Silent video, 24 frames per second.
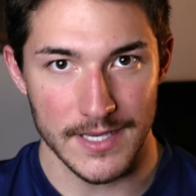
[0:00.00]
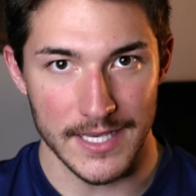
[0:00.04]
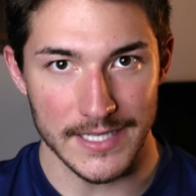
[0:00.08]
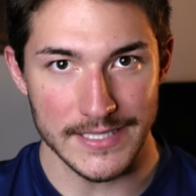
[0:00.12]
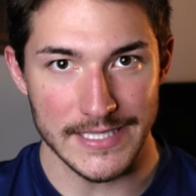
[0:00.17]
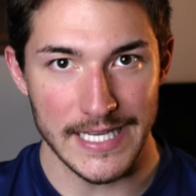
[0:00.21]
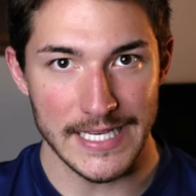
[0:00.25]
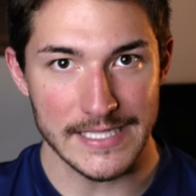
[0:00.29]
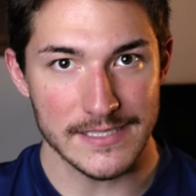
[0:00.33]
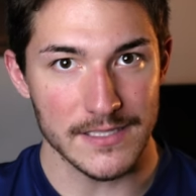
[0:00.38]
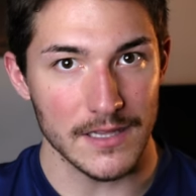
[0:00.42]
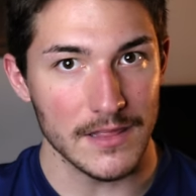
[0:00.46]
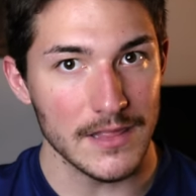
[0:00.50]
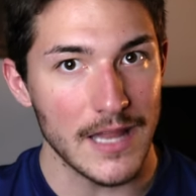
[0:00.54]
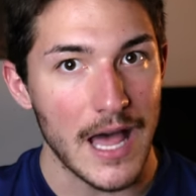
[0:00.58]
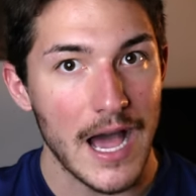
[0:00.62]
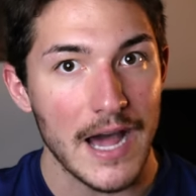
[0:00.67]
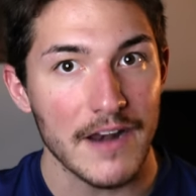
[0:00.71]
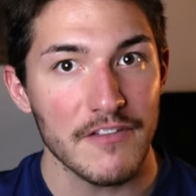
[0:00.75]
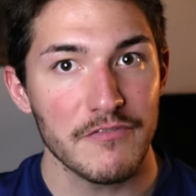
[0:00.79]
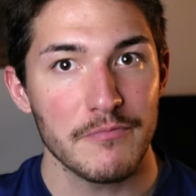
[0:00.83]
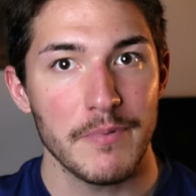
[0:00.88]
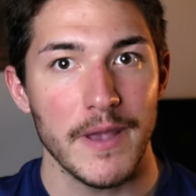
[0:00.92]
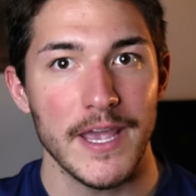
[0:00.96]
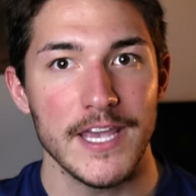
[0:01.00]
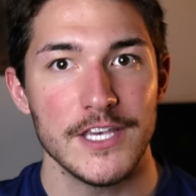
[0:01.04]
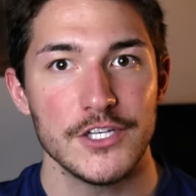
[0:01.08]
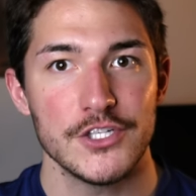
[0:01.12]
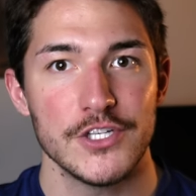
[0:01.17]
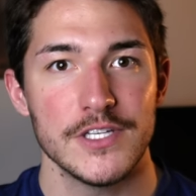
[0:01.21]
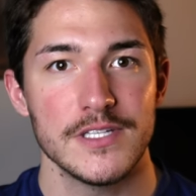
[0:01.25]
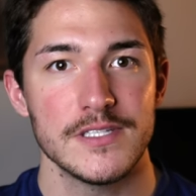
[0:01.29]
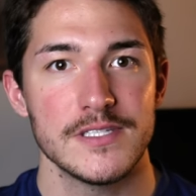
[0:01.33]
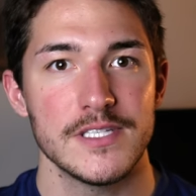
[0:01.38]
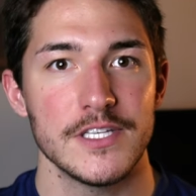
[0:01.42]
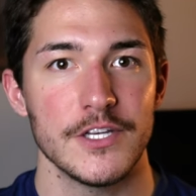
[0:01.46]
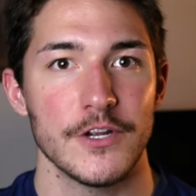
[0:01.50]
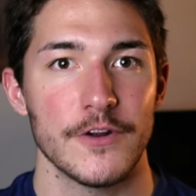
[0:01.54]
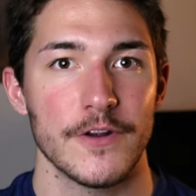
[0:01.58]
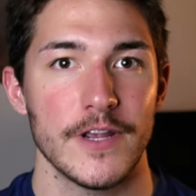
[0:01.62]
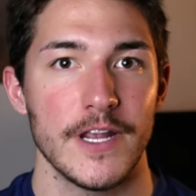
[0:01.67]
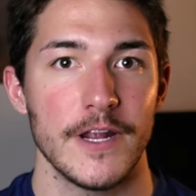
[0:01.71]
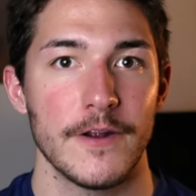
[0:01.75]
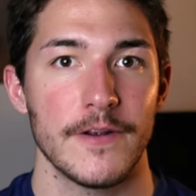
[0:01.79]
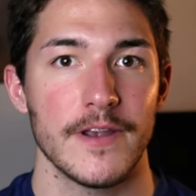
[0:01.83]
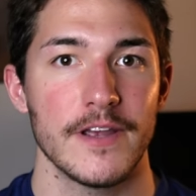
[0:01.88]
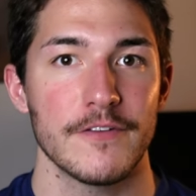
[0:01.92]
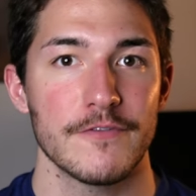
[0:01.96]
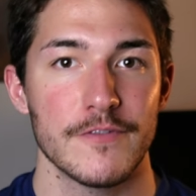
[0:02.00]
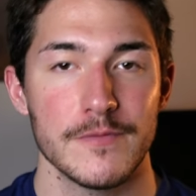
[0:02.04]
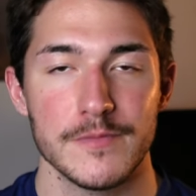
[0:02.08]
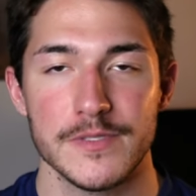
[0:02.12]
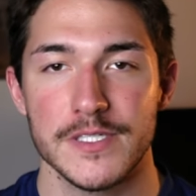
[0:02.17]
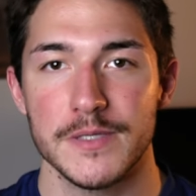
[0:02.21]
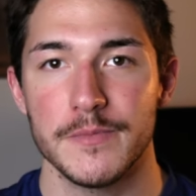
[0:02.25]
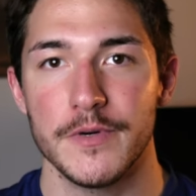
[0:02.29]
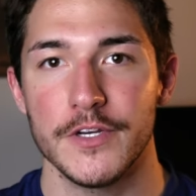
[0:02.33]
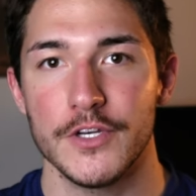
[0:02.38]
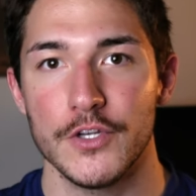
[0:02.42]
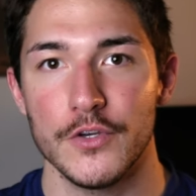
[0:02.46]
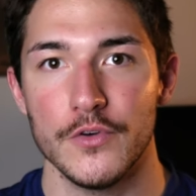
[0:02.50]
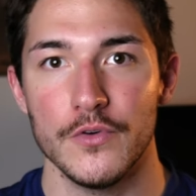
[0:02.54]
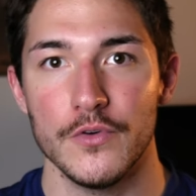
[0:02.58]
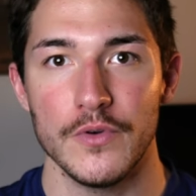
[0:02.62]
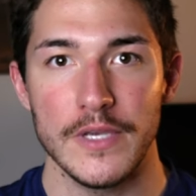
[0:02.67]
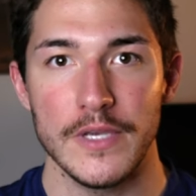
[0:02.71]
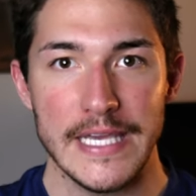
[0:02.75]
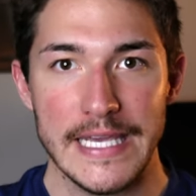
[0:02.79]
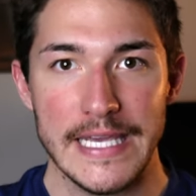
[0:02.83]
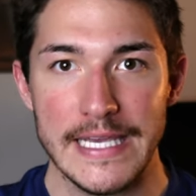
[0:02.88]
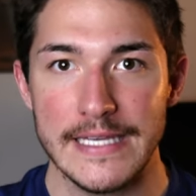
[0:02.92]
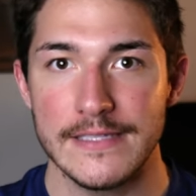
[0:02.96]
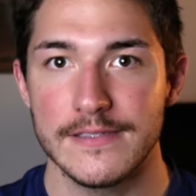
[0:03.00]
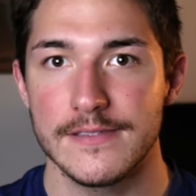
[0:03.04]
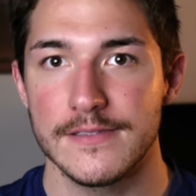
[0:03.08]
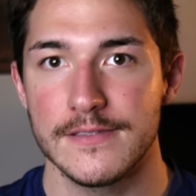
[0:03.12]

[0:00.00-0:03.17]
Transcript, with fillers: It takes a lot of patience, and you're hearing it from someone who eats,